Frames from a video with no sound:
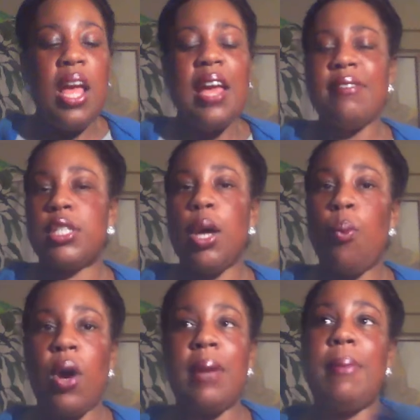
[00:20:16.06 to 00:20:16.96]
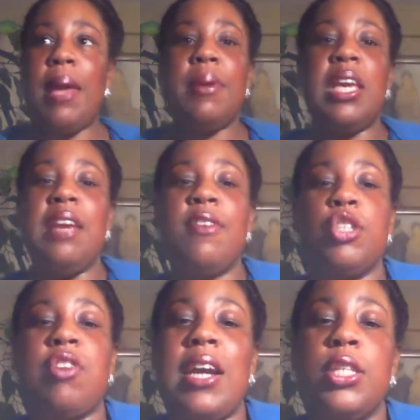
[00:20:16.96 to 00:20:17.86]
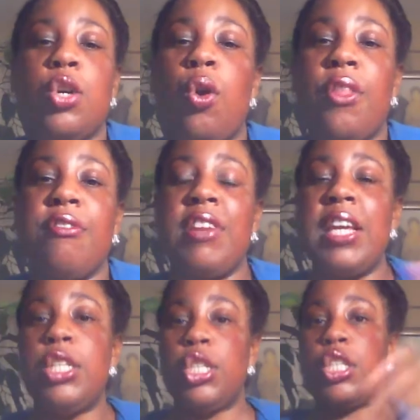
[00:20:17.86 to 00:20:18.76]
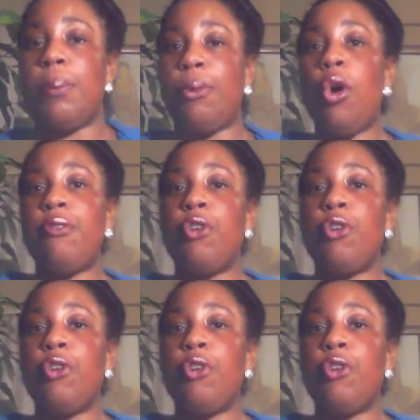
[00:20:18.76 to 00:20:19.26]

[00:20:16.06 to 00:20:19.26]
if someone maybe even trying to call the relationship off